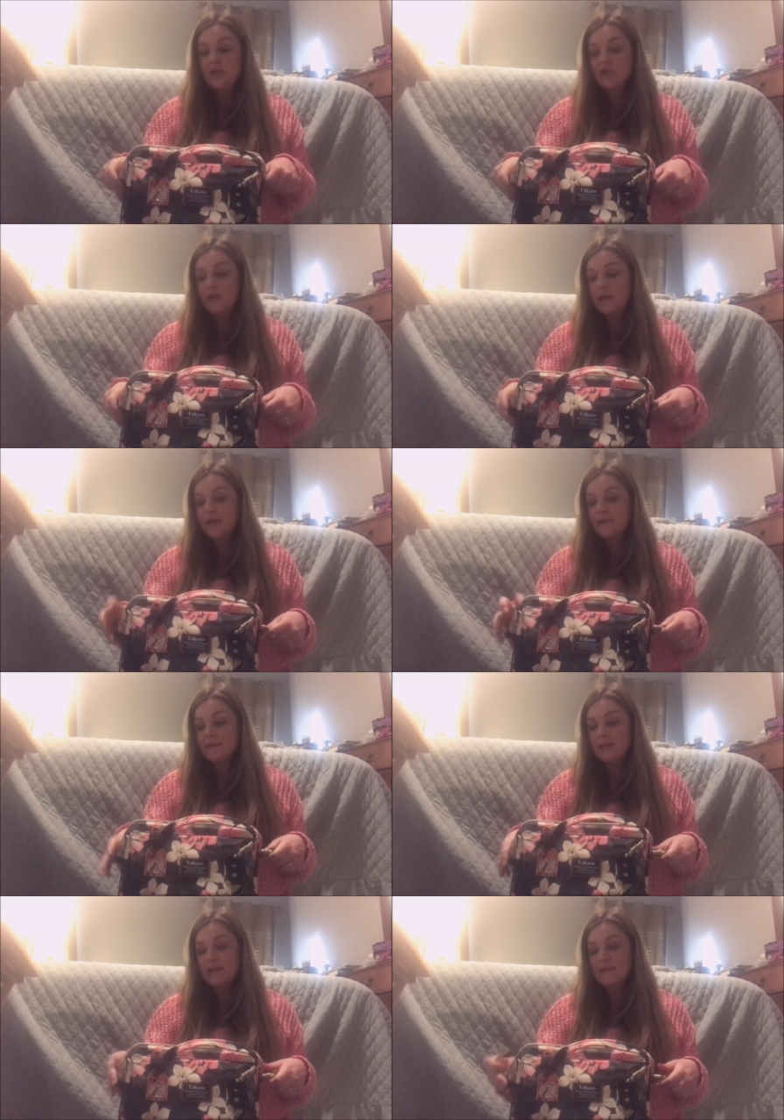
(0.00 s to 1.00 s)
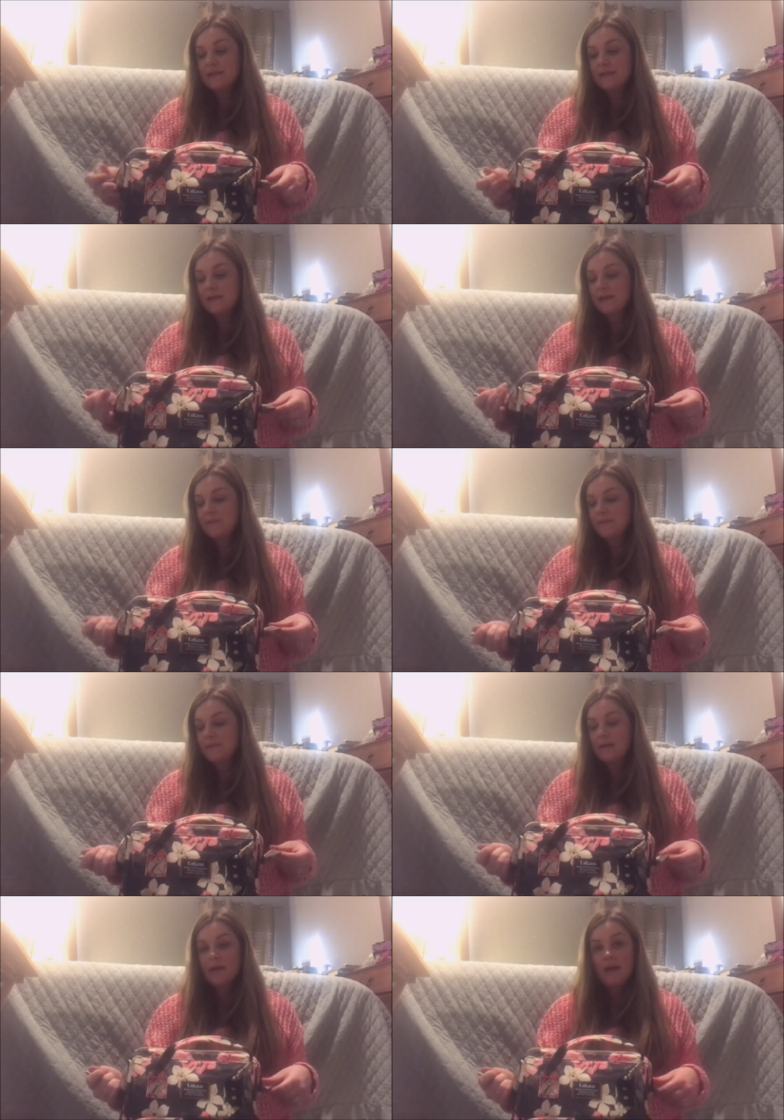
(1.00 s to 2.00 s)
just nicely.
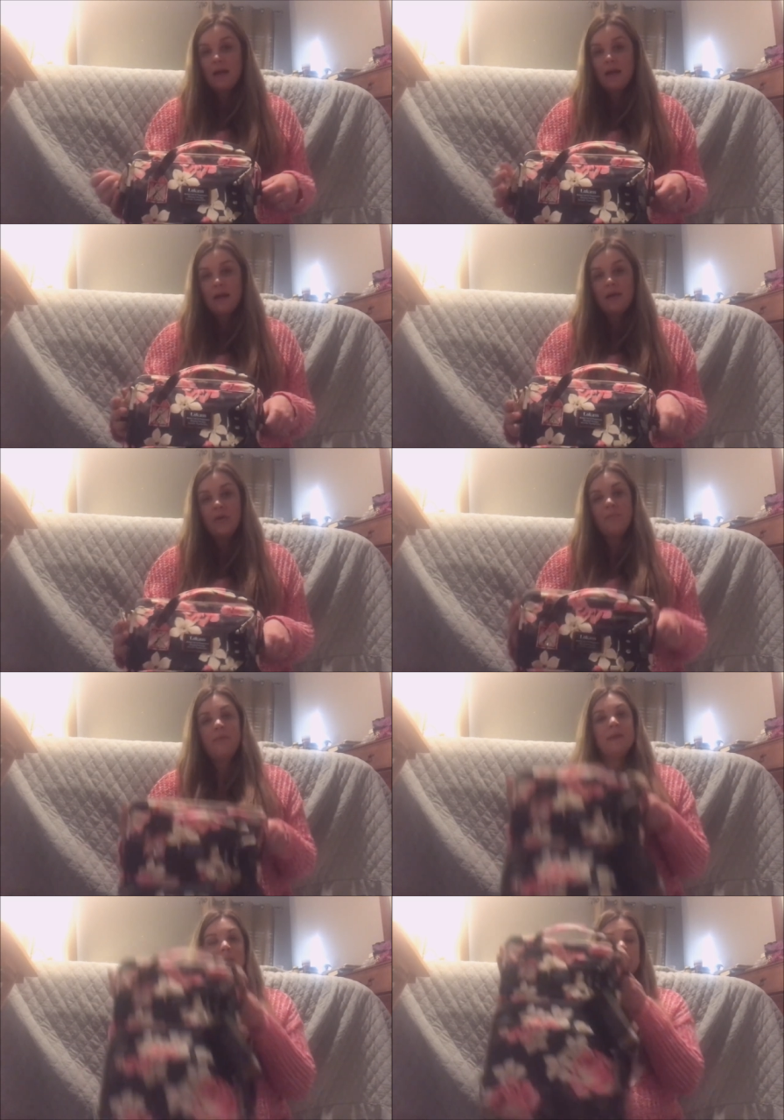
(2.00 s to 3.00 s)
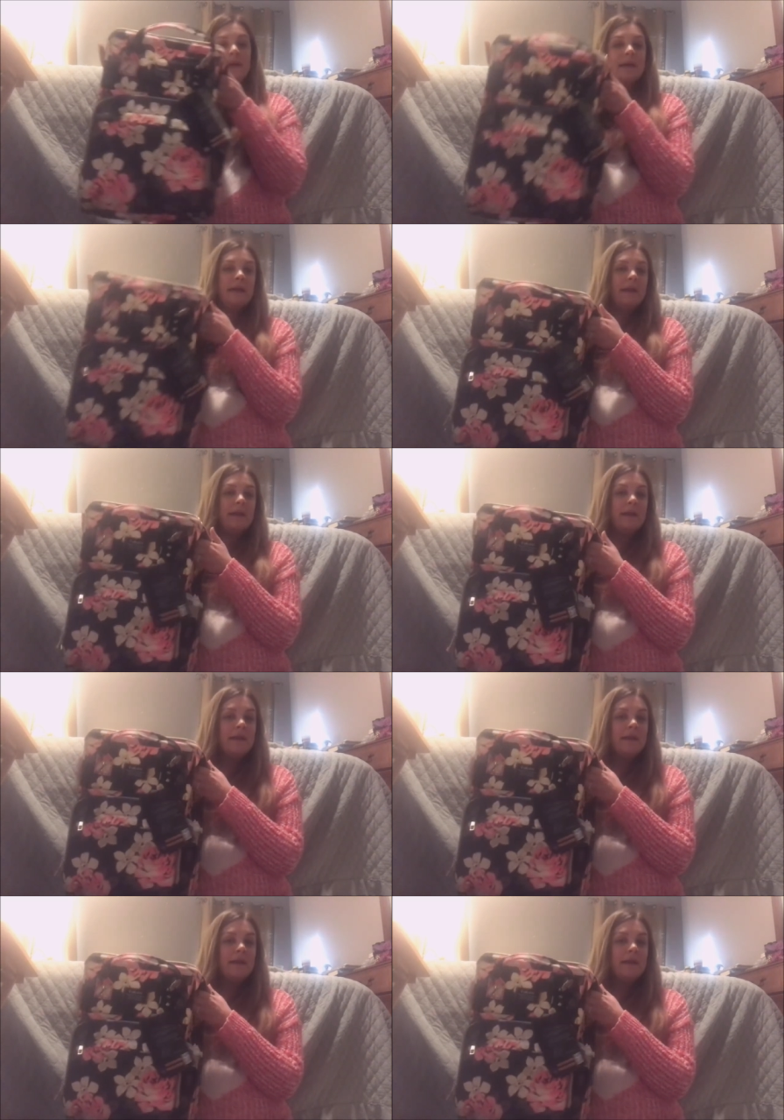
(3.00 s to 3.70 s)
I hope that I